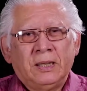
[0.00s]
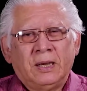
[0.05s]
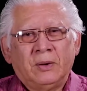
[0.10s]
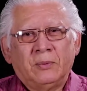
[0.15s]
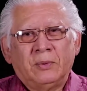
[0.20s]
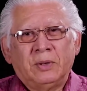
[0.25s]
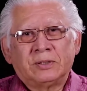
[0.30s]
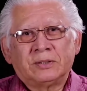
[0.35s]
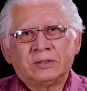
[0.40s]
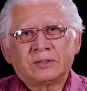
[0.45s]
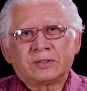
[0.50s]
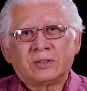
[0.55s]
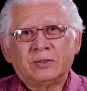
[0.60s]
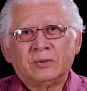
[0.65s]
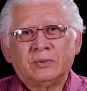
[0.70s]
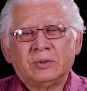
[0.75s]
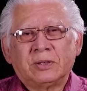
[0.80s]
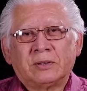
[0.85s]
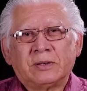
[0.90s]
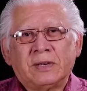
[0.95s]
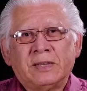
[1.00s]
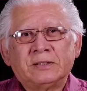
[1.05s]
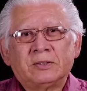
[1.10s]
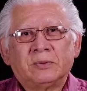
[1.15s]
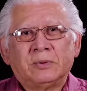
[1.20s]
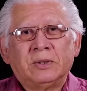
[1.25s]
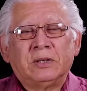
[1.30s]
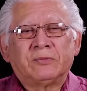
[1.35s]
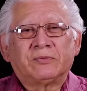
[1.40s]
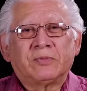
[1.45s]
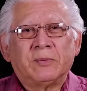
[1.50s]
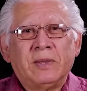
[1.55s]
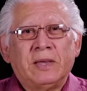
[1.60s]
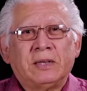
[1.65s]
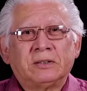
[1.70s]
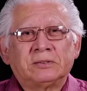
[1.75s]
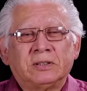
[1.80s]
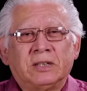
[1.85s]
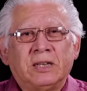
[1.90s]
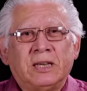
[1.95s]
I went to school and graduated from
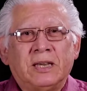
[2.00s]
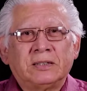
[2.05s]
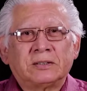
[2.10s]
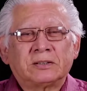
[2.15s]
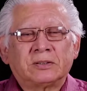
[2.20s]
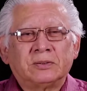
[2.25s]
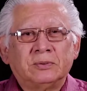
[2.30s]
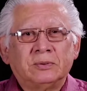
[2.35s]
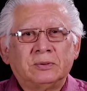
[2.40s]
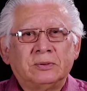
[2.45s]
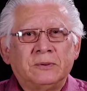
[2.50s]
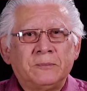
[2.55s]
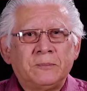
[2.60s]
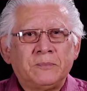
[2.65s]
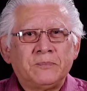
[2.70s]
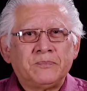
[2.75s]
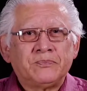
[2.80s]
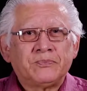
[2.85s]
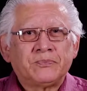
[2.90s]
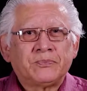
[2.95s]
Alton High School.